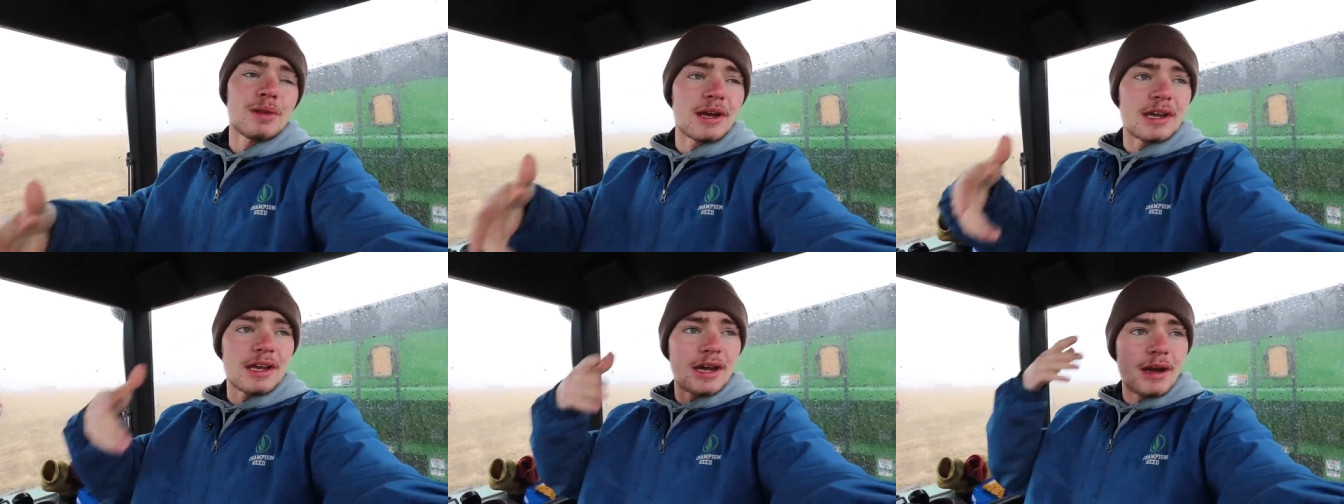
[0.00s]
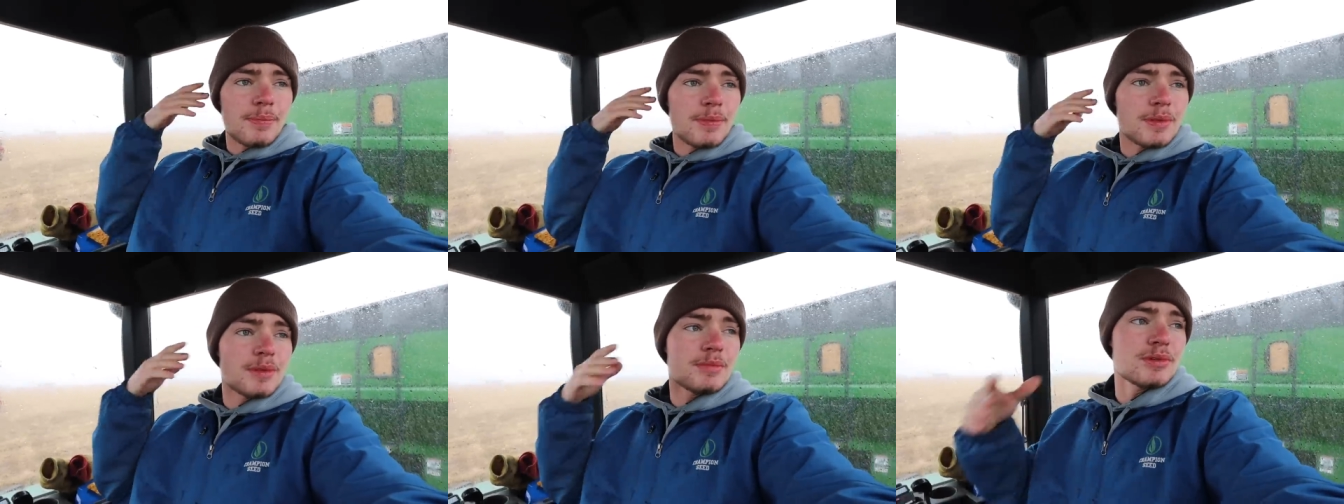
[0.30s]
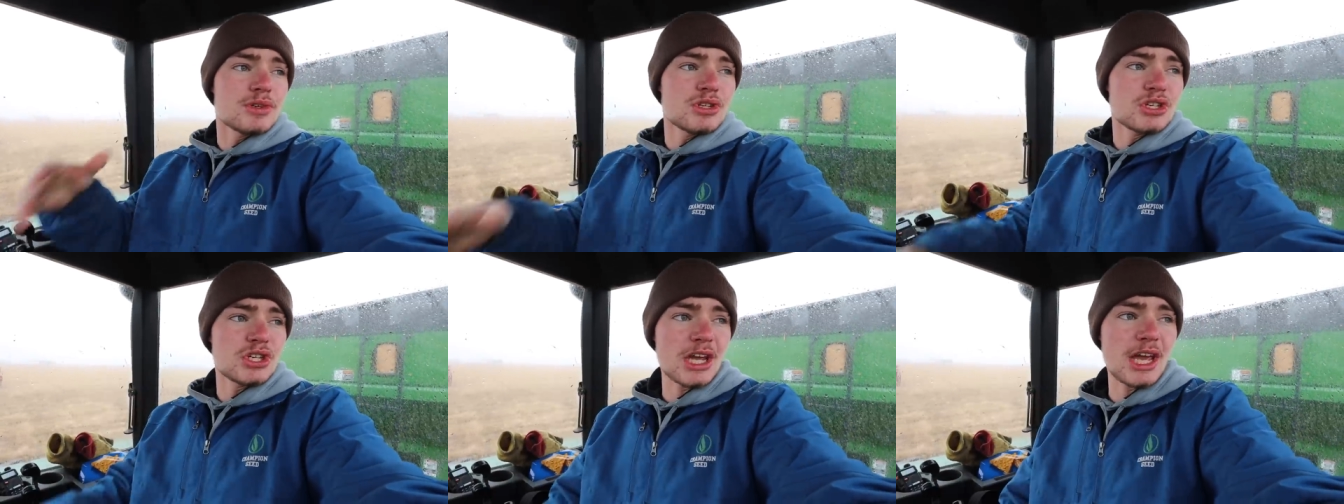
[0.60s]
plugging up in the
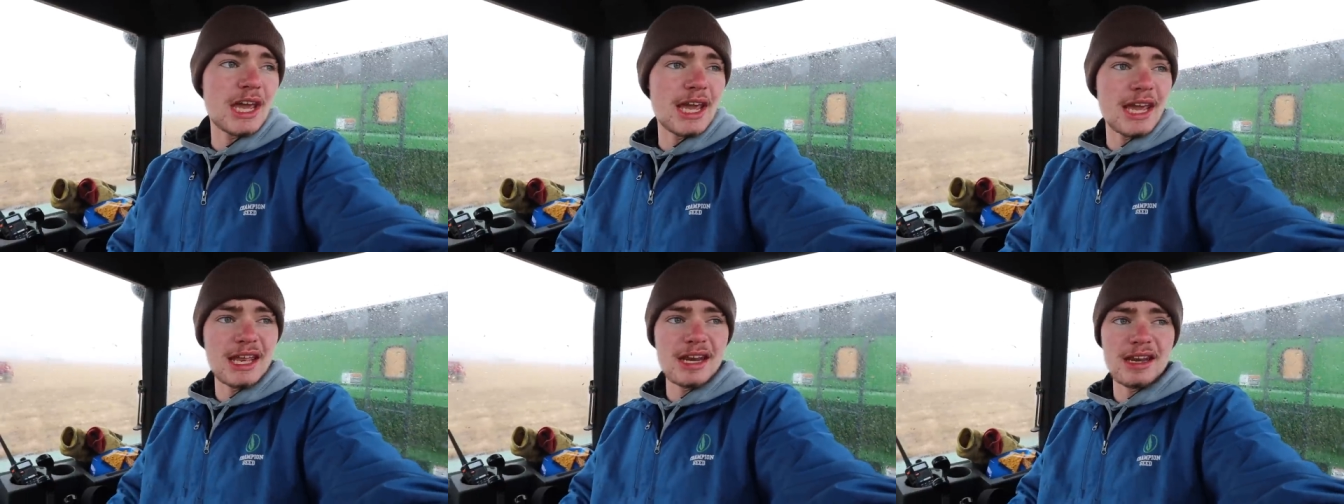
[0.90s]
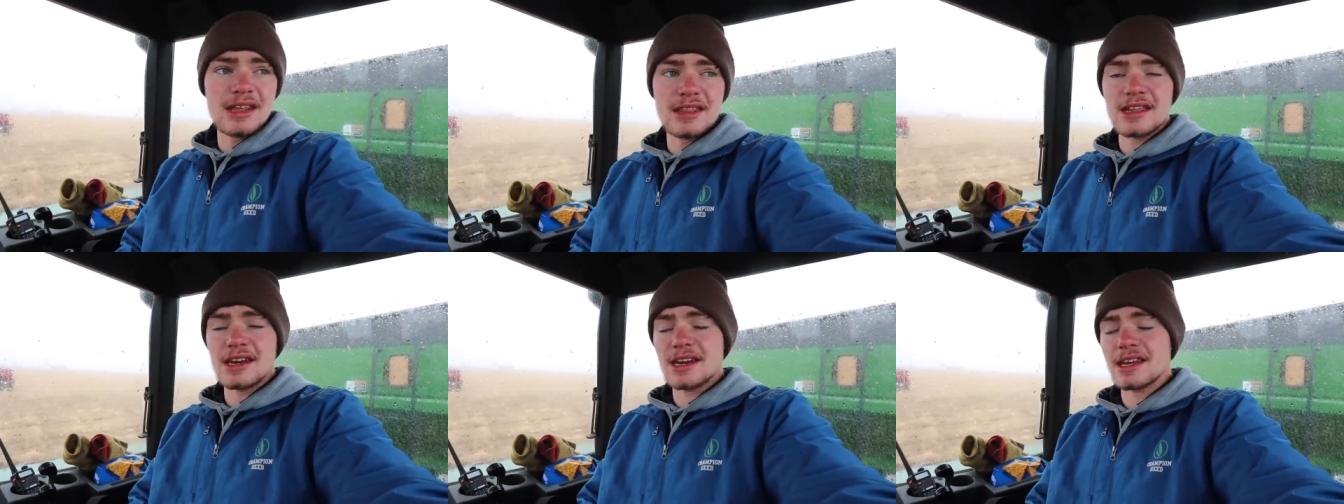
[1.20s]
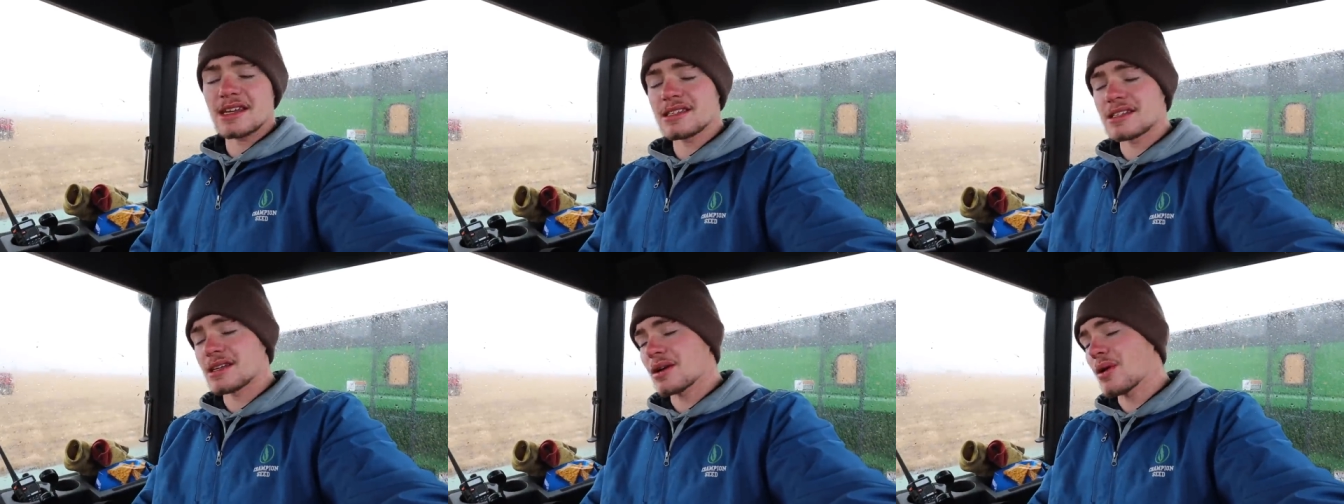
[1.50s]
machine and then
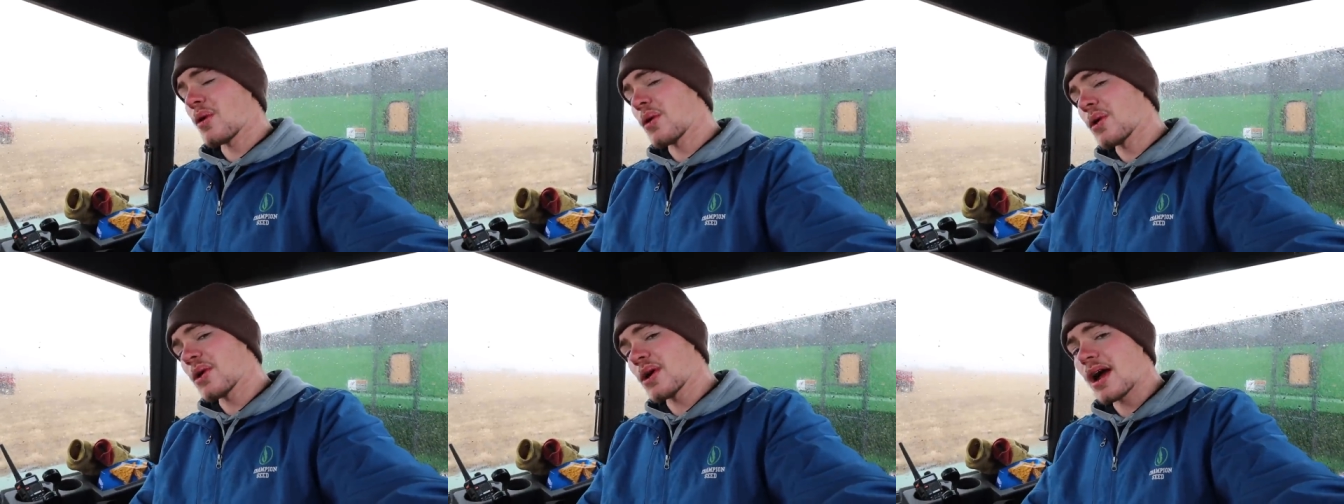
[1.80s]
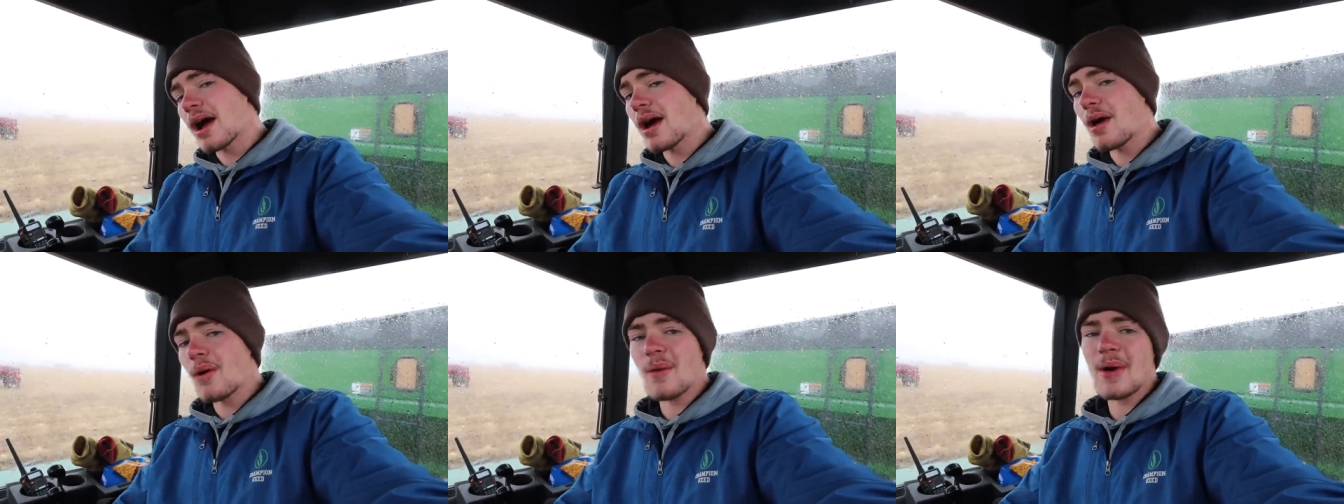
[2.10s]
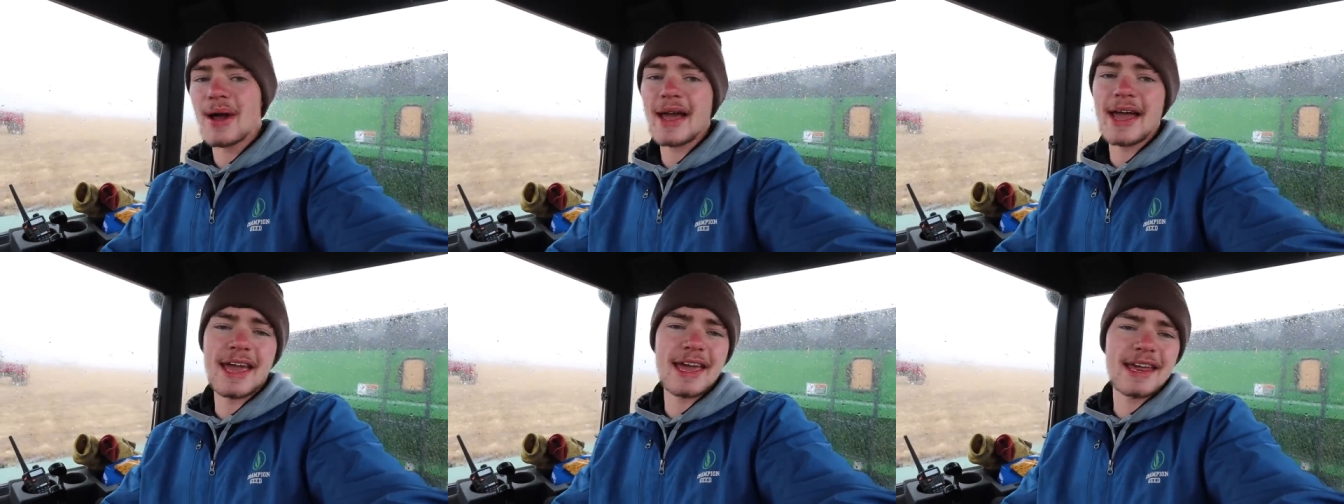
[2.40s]
it gets the corn all
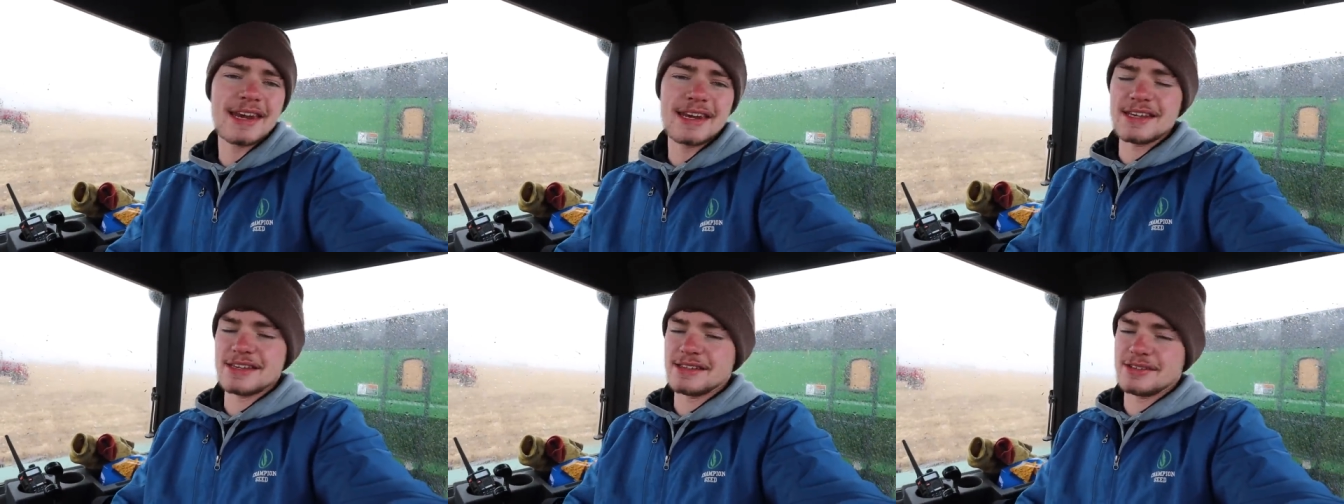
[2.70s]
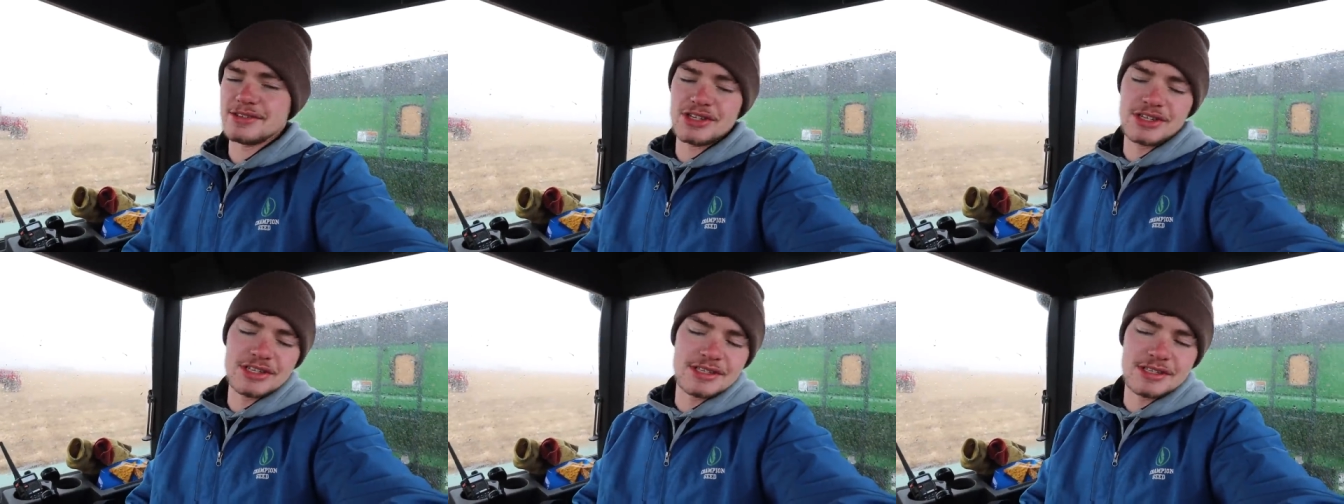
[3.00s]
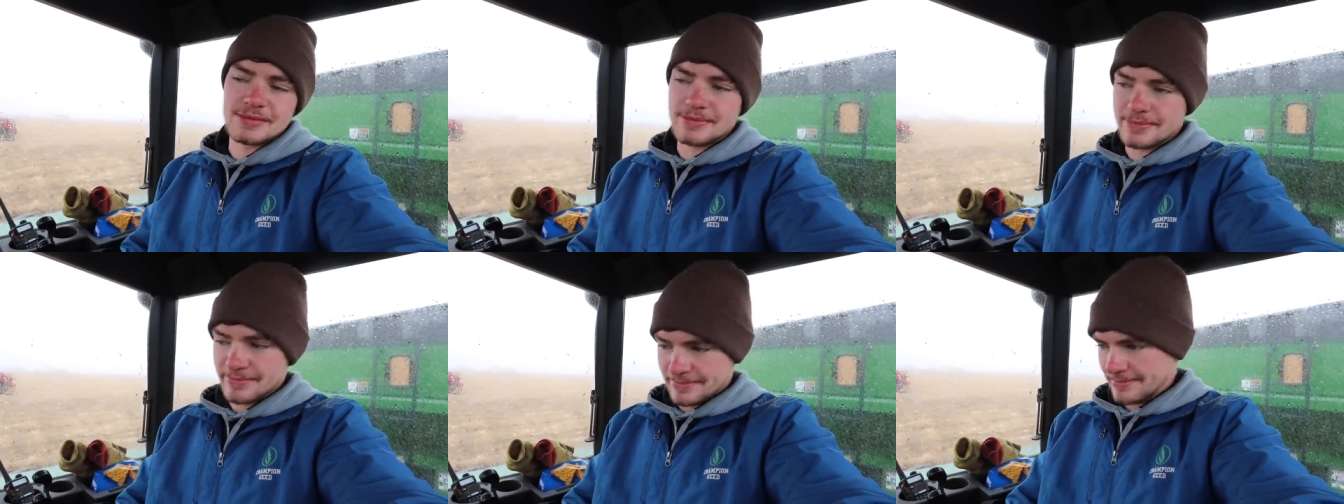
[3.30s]
wet and it
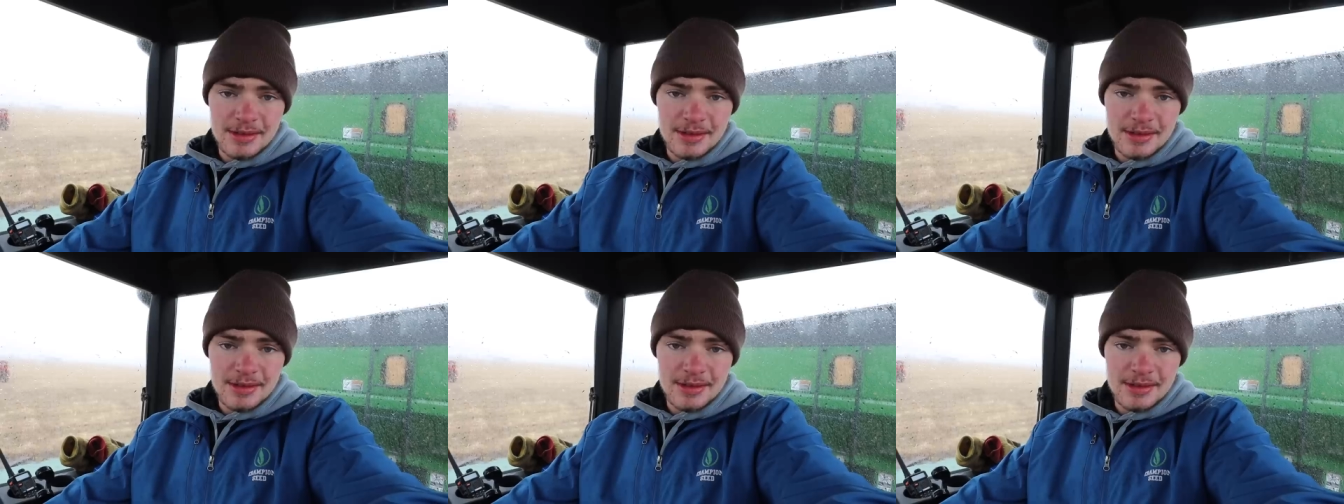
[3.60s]
just